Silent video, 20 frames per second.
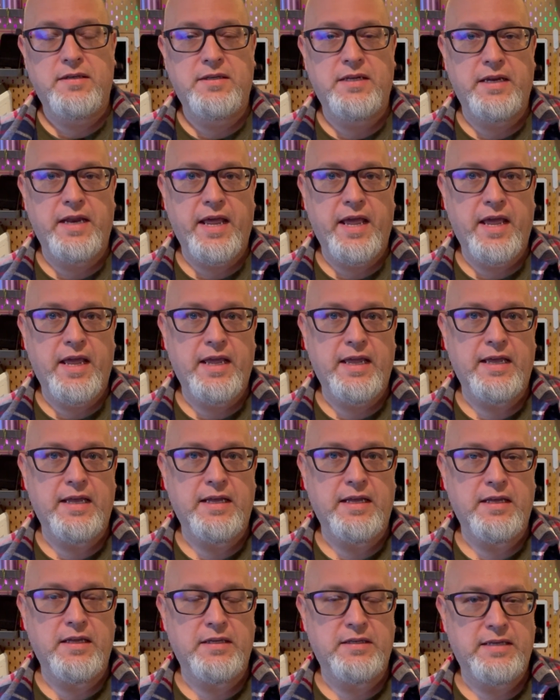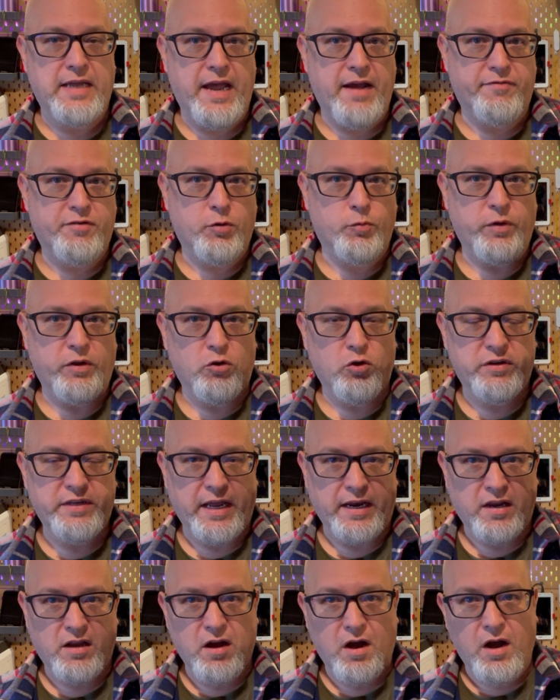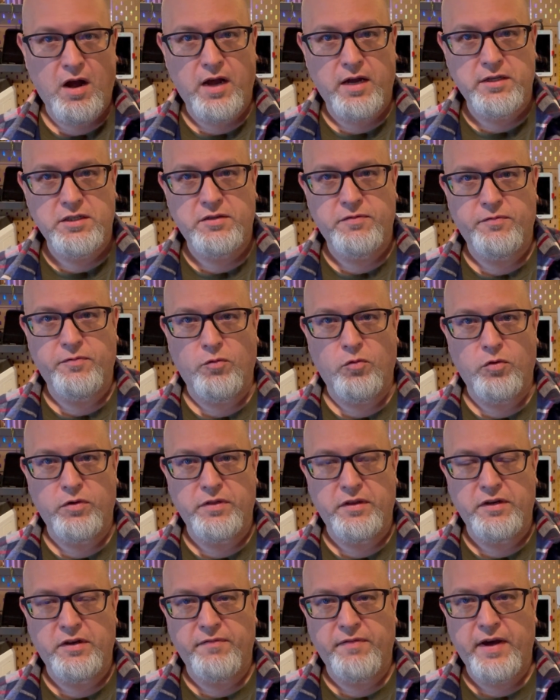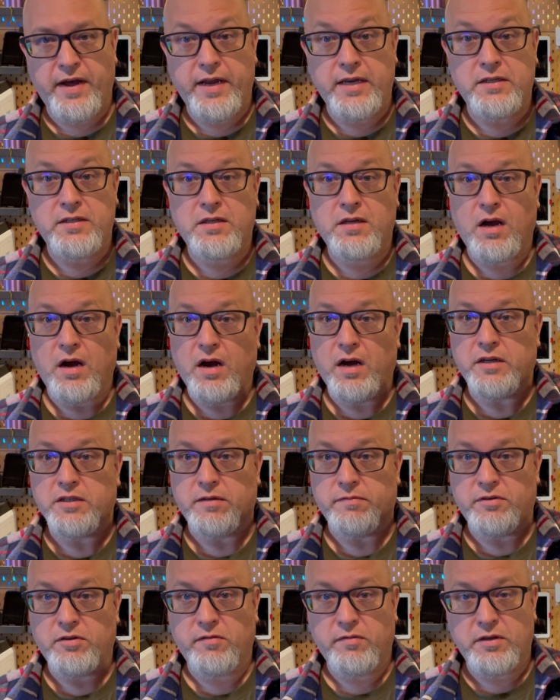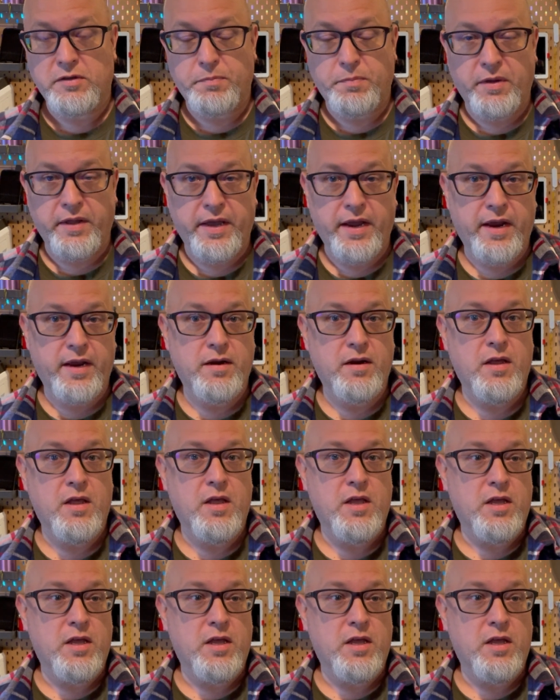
today is after we looked at costs for the device, cost of service plan,